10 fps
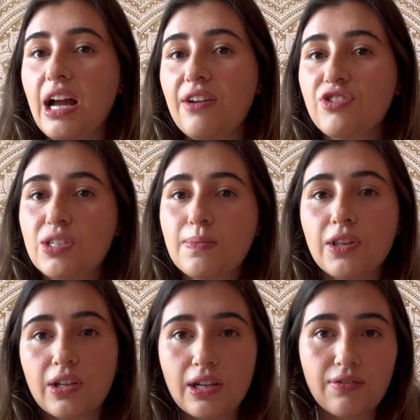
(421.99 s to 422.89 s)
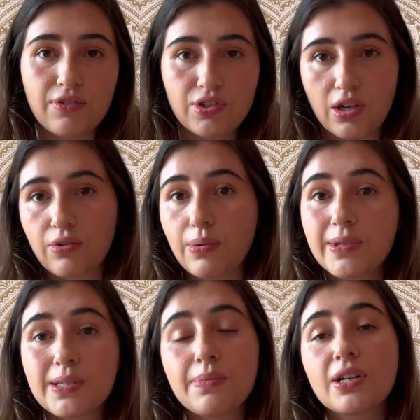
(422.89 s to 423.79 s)
have just been looking for dark
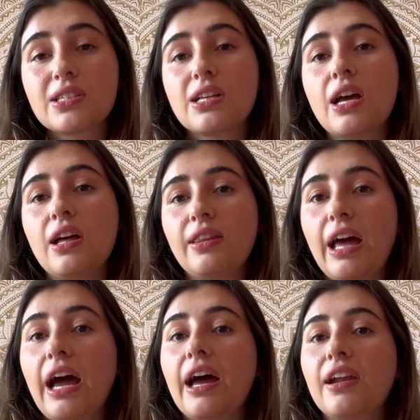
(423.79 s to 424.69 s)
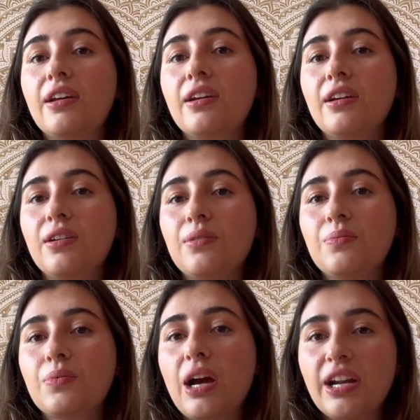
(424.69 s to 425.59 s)
romance books that
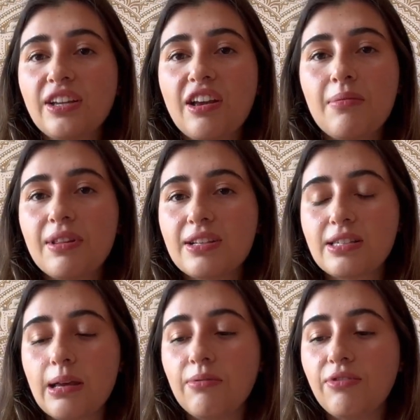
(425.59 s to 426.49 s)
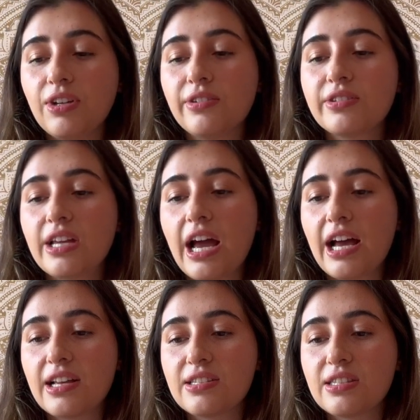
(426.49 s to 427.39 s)
kind of gave me the same feels
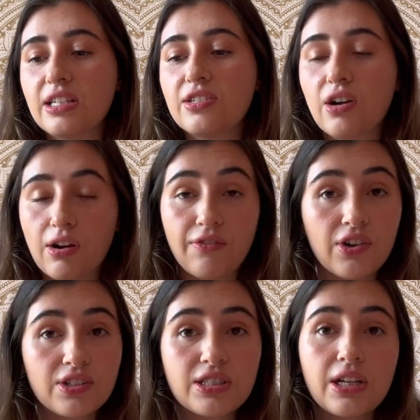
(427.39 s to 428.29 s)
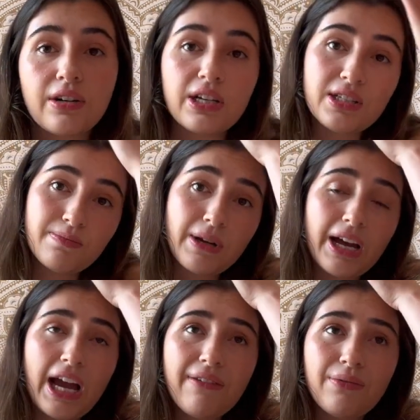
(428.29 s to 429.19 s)
as the Dark Verse series, but I
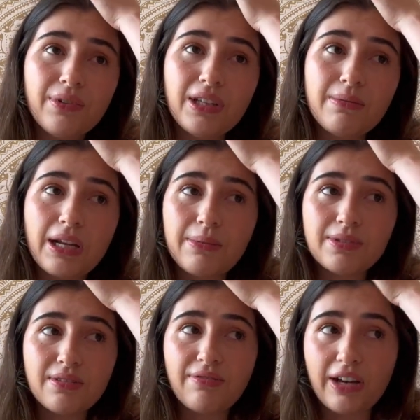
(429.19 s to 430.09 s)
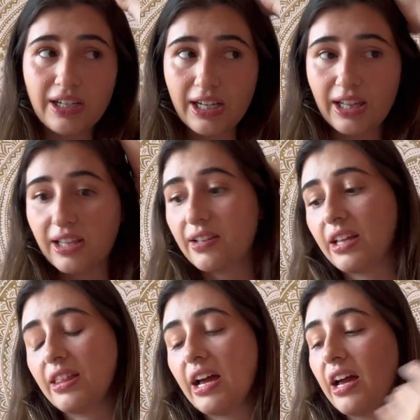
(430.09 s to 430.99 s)
haven't really been able to find anything
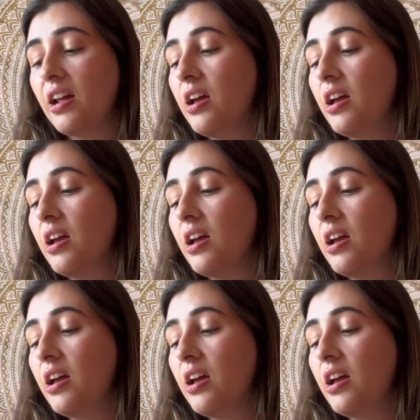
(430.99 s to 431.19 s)
like that.